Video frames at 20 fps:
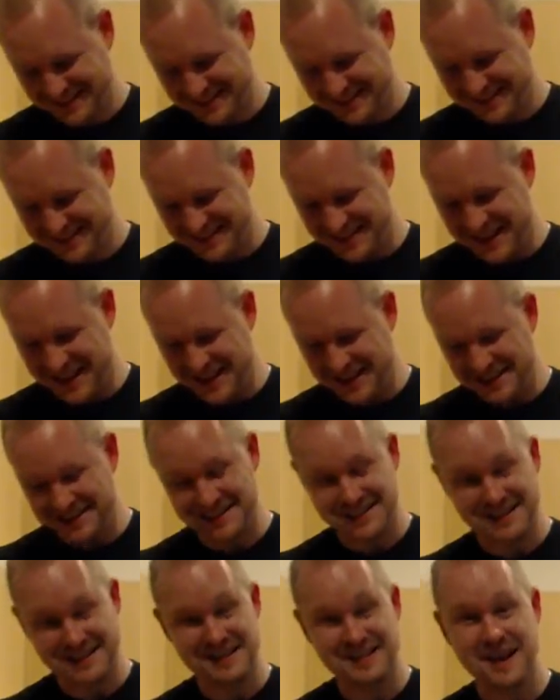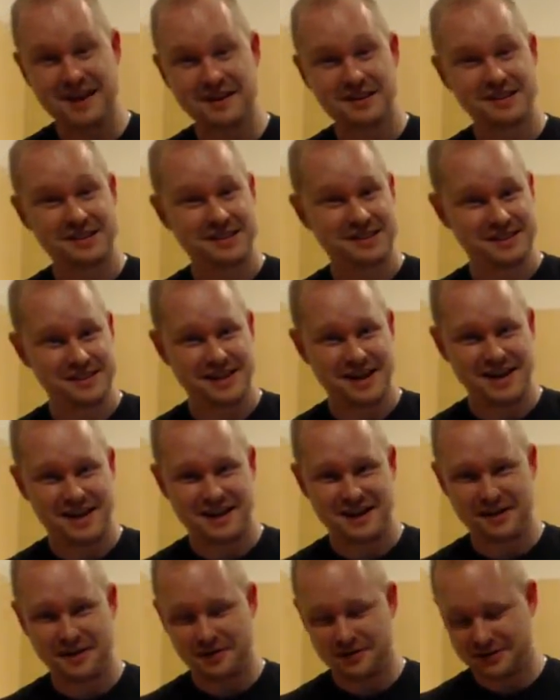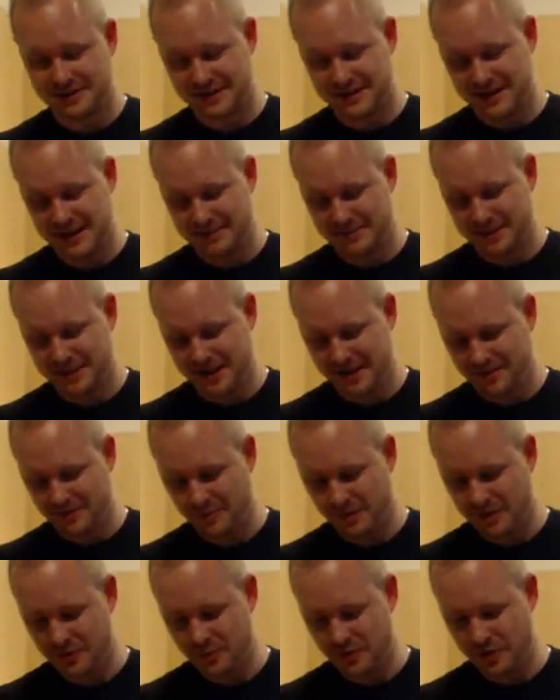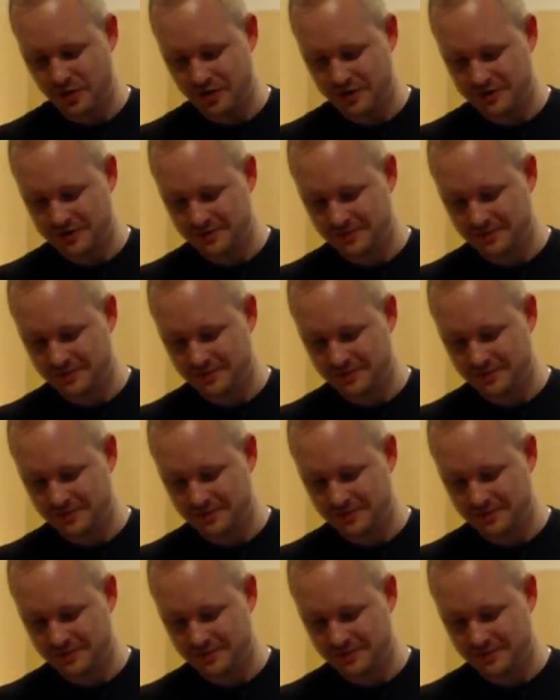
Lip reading: That is Yug Star on Snapchat, one word.